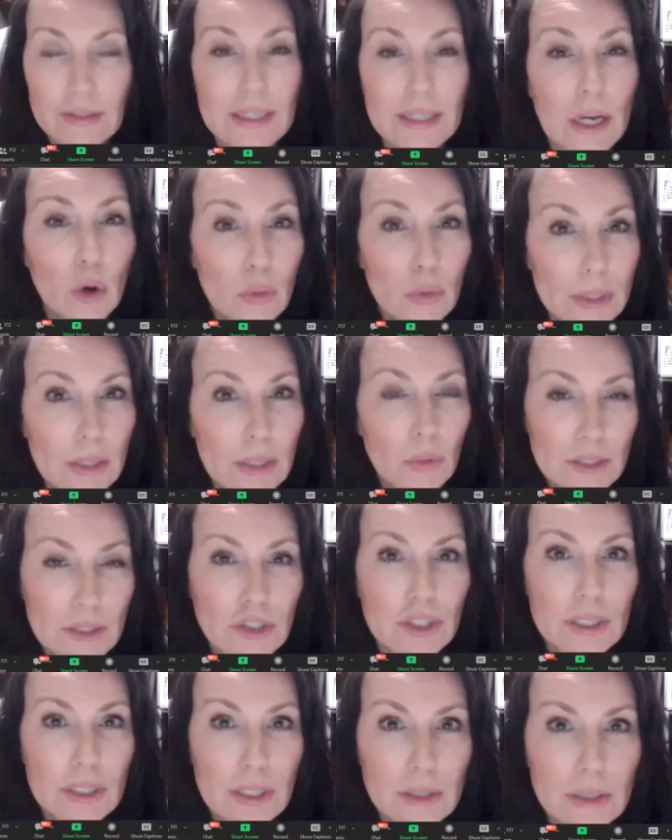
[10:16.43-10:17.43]
The only
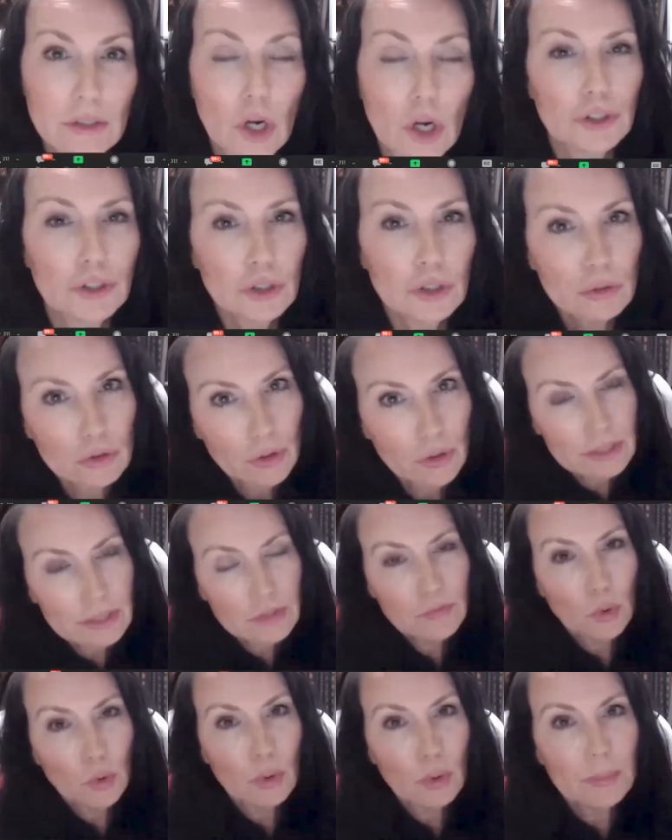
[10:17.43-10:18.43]
question is, are you
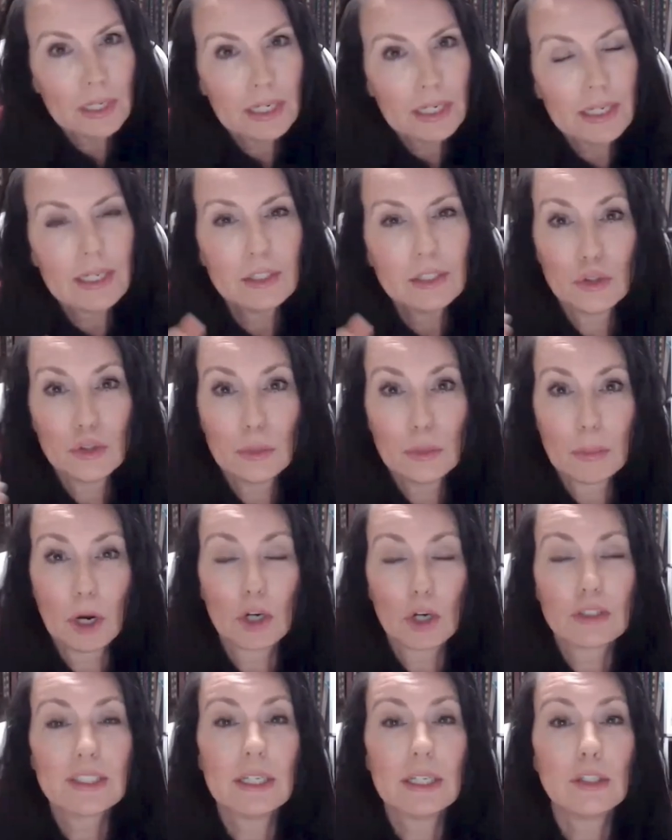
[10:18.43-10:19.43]
transforming into the
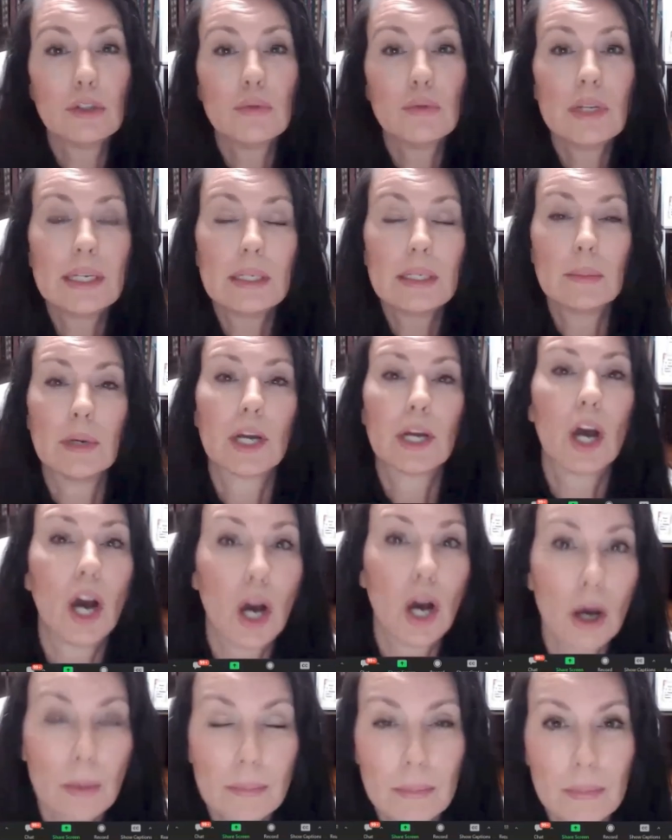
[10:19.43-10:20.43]
person you need to
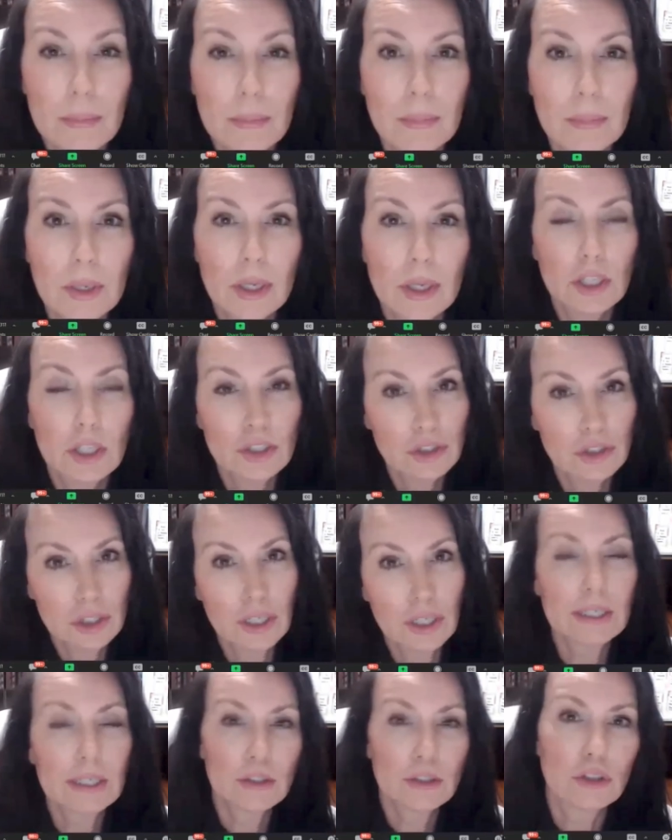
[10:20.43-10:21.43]
become
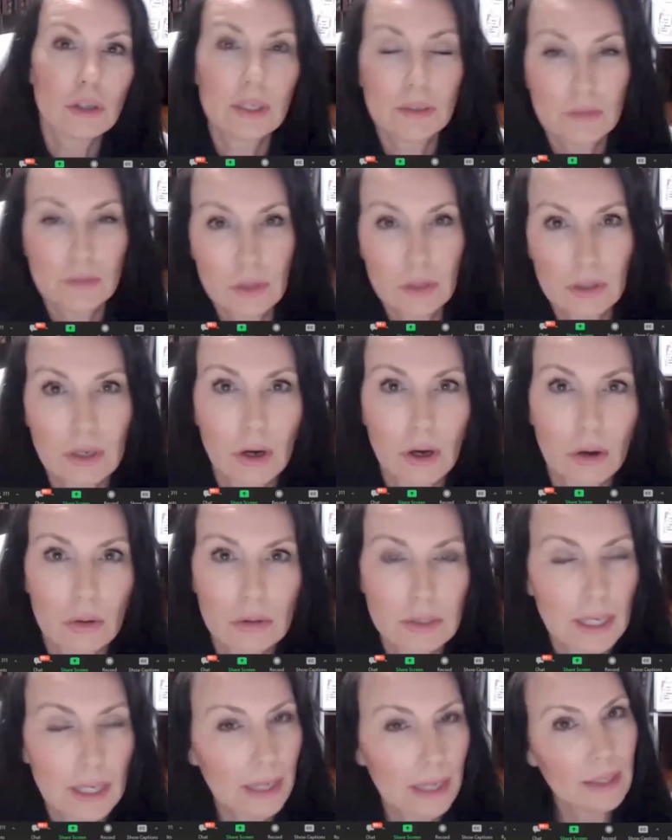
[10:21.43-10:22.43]
to hit your Live Good
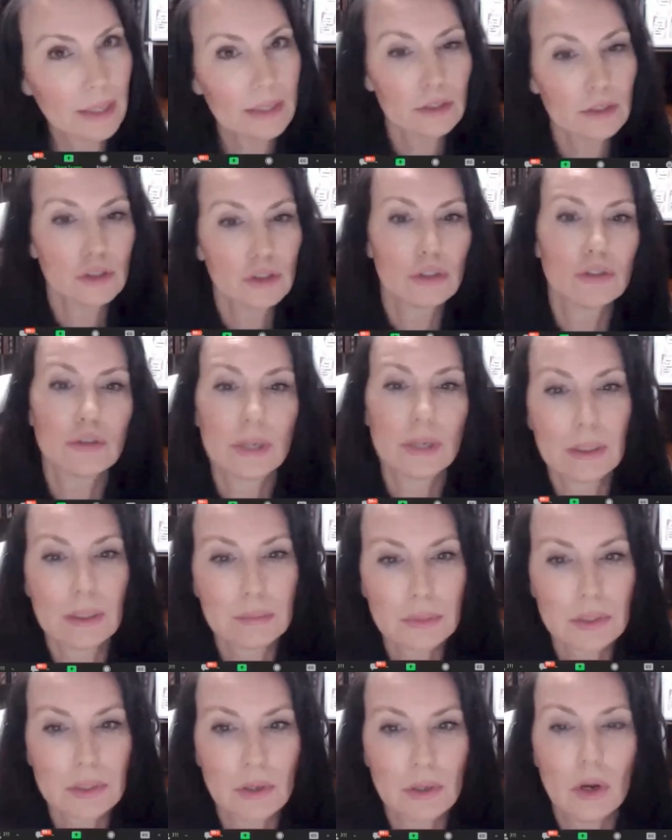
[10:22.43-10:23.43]
goals and hit your
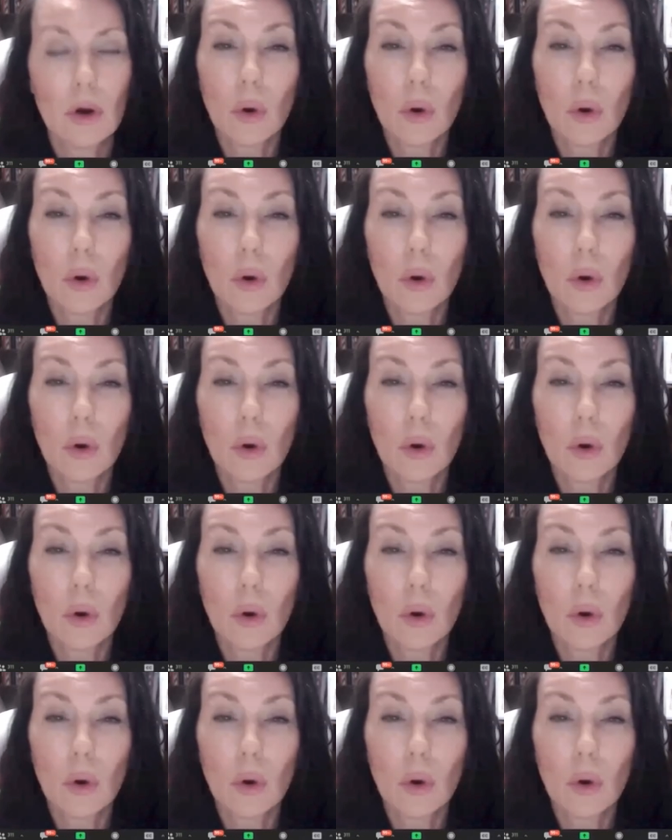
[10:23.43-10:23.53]
dreams?